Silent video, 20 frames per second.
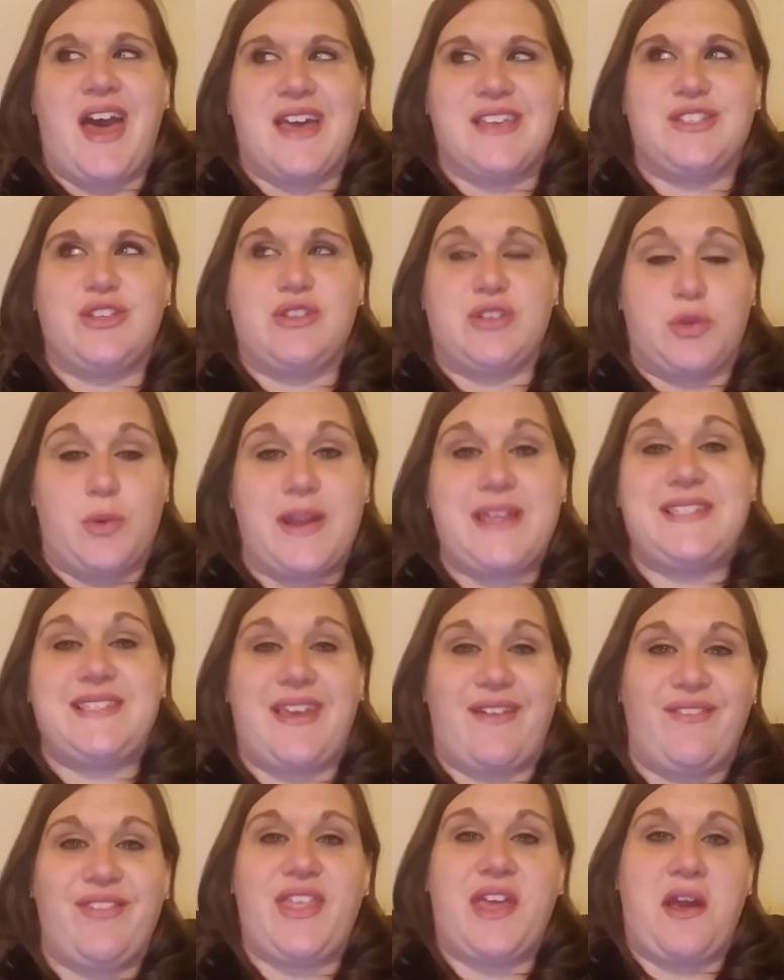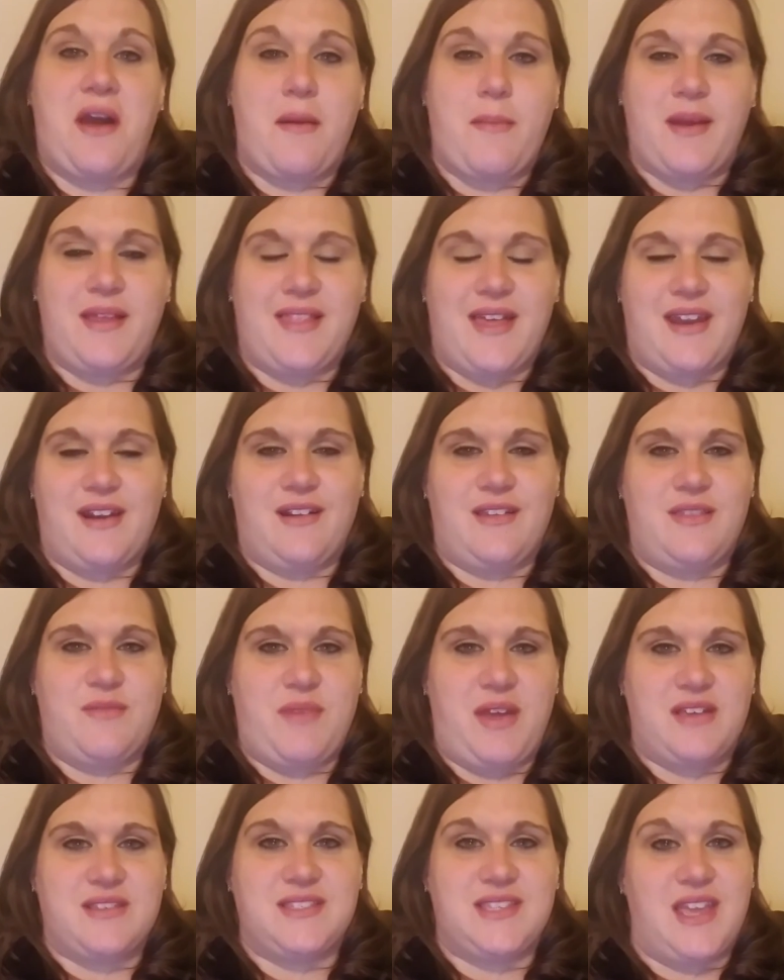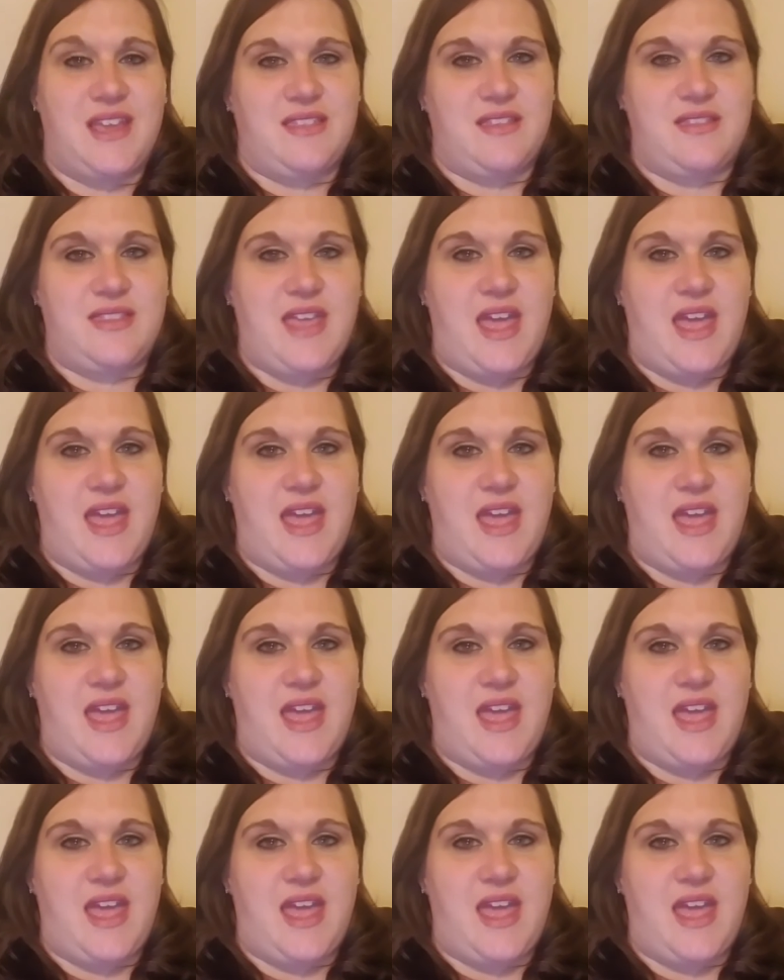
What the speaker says: So the 27th, I got my letter in the mail saying that